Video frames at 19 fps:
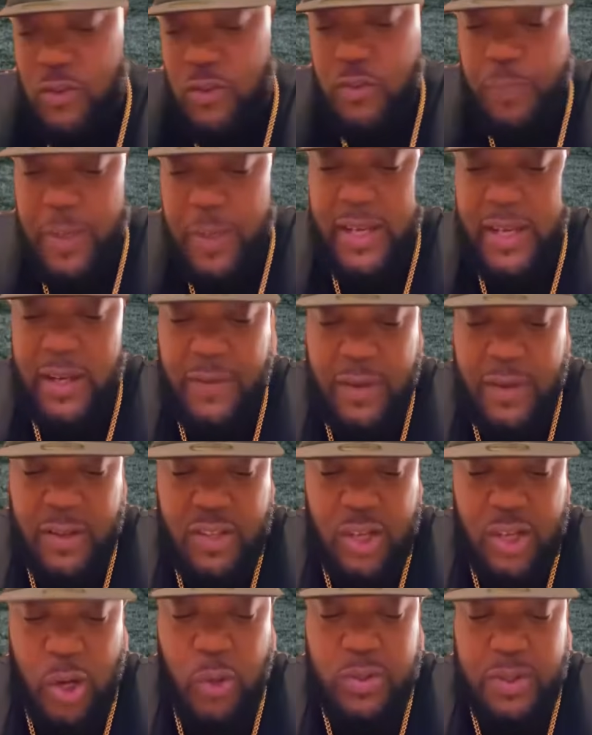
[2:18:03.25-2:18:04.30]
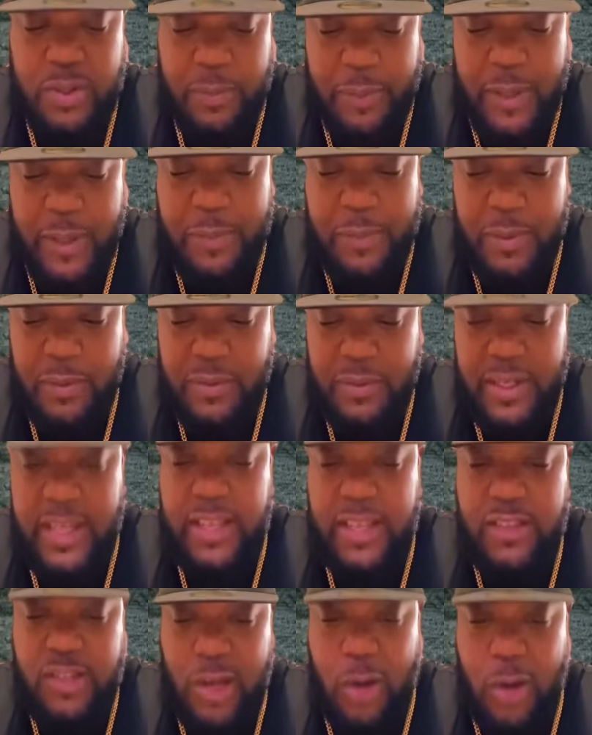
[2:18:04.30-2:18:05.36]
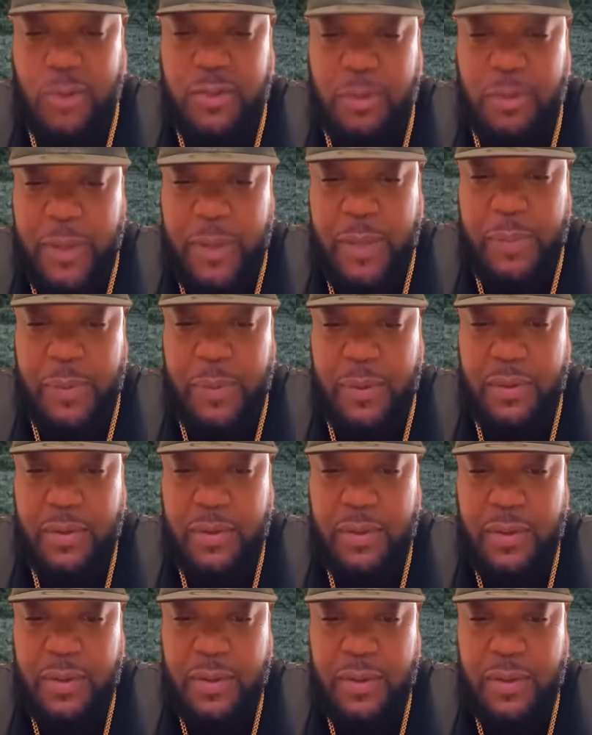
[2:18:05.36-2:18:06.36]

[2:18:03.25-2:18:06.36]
you speak of a chosen people, these chosen people